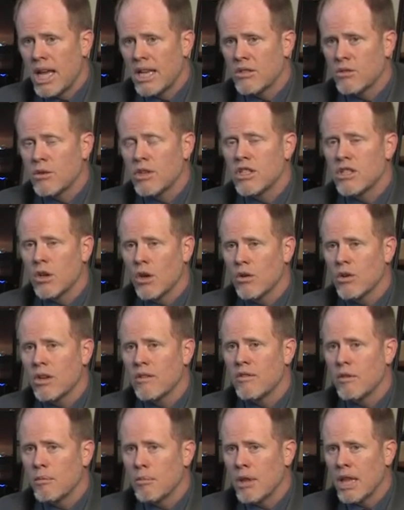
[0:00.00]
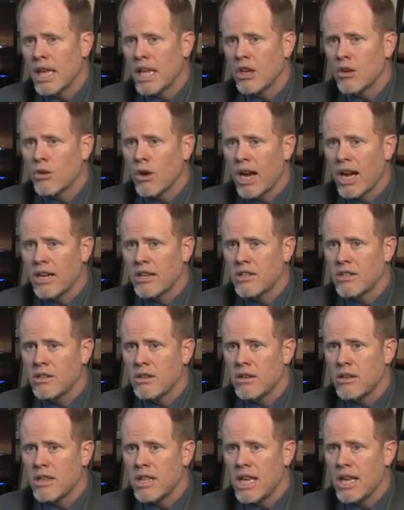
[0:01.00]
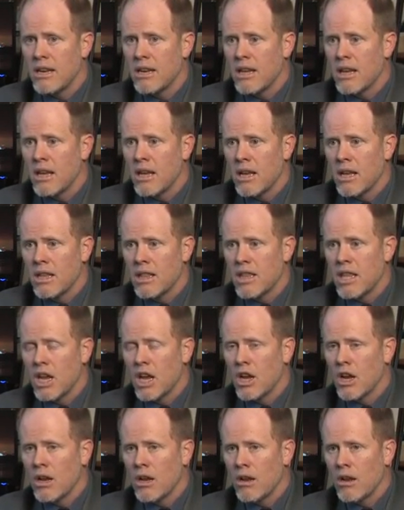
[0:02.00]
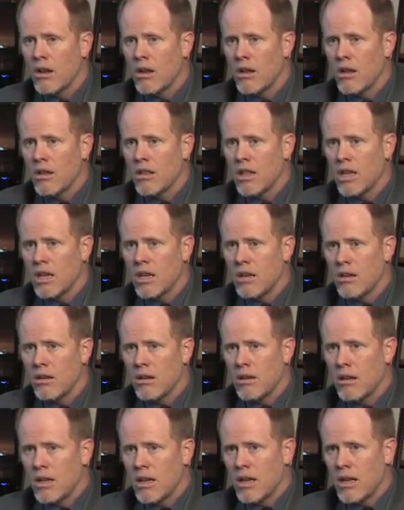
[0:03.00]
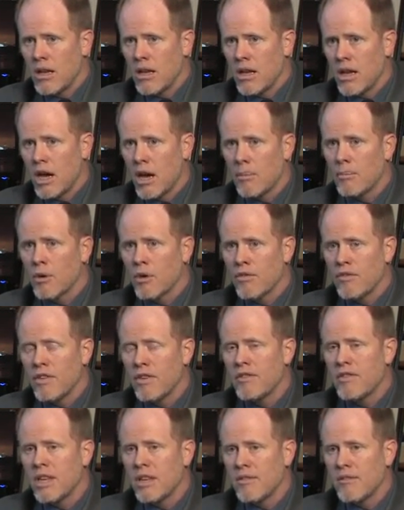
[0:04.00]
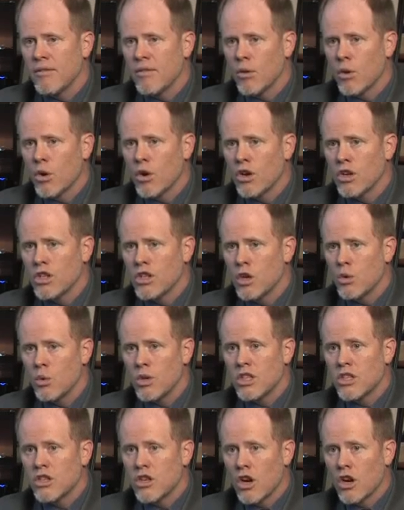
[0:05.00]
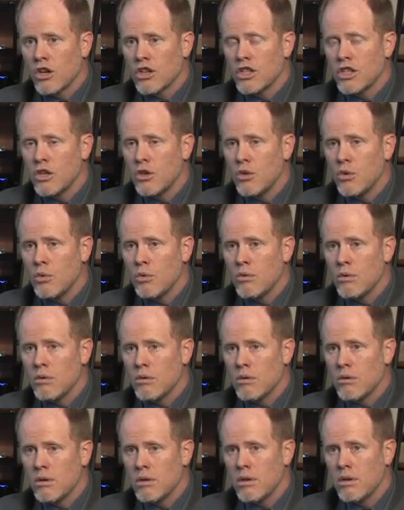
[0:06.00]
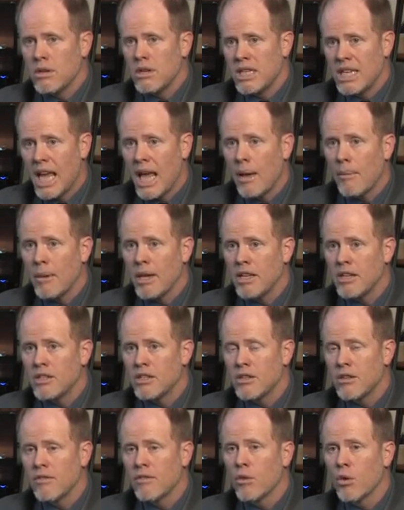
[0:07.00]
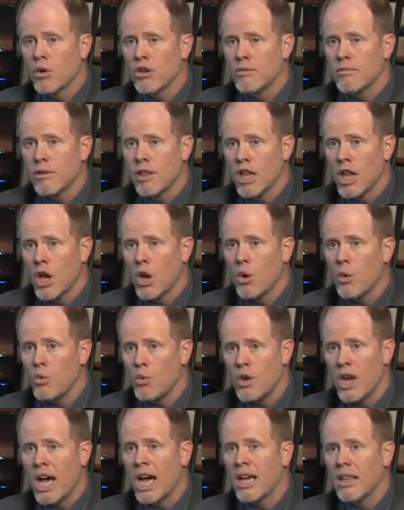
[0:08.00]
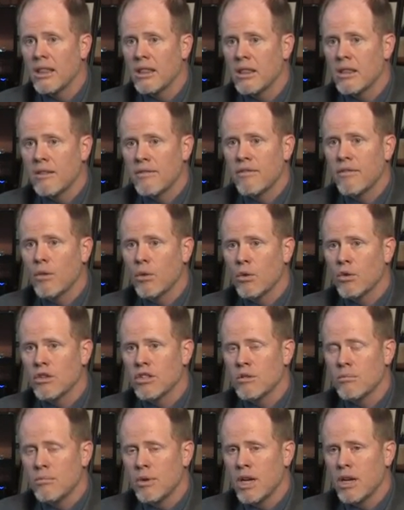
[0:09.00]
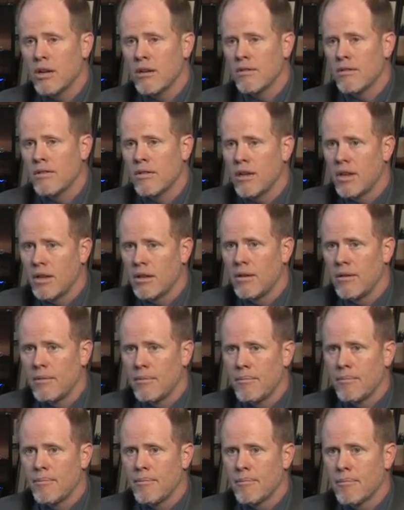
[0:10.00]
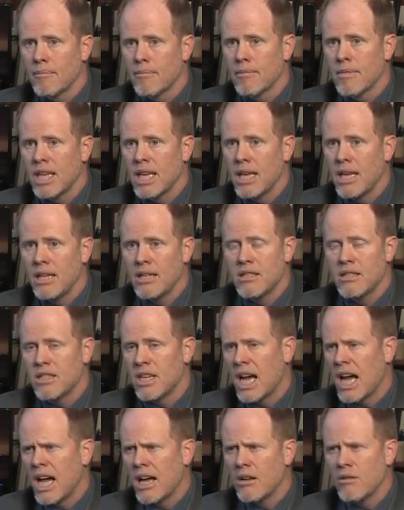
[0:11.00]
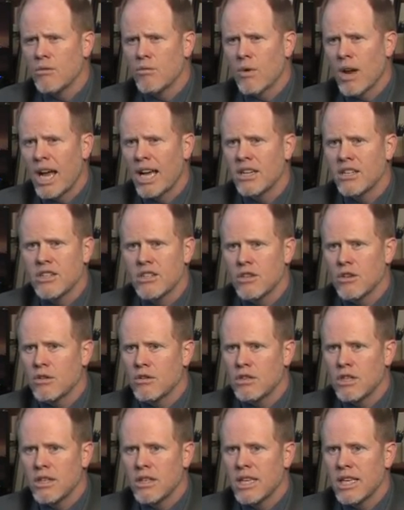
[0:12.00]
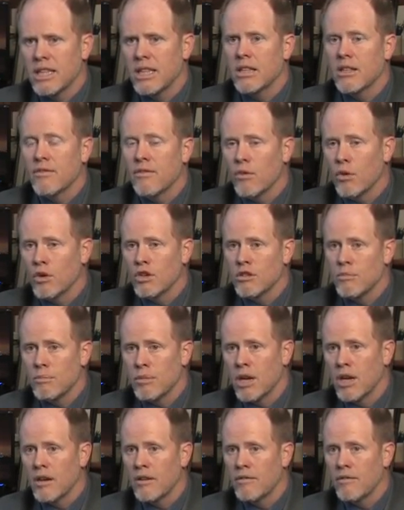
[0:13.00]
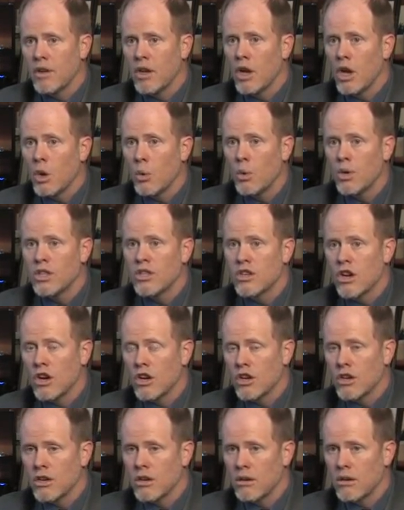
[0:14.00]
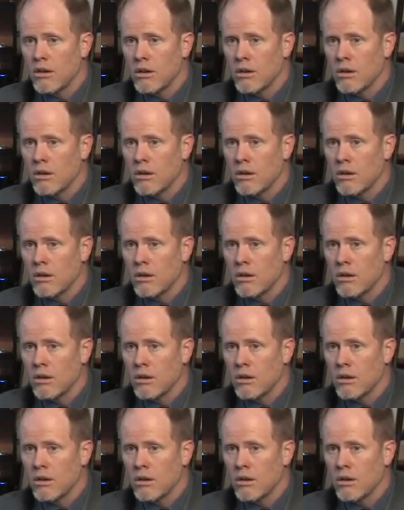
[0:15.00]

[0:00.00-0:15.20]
as a result of the plane crash that the upper 15 floors would start to damage the floors below, not the floors above. It's not rational to think that the floors above would start